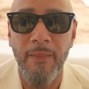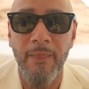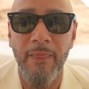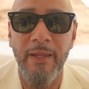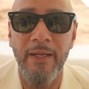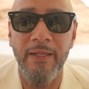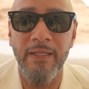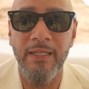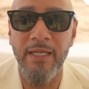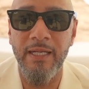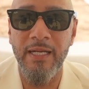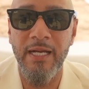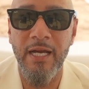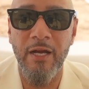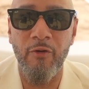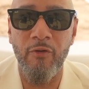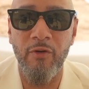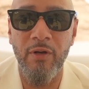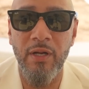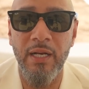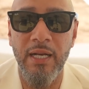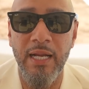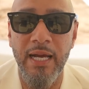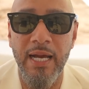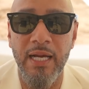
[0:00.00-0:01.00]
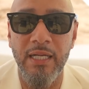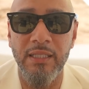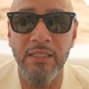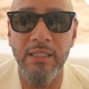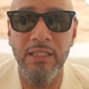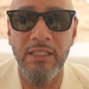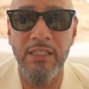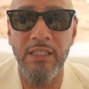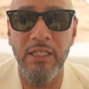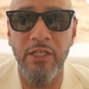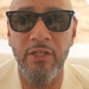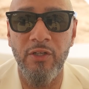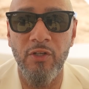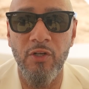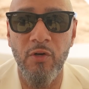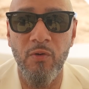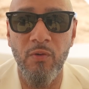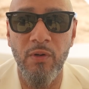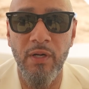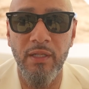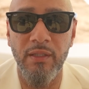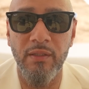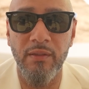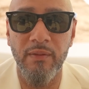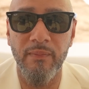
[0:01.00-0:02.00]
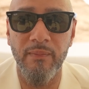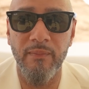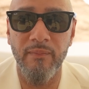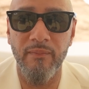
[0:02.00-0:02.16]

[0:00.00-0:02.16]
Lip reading: And then I realized, I said, you know what?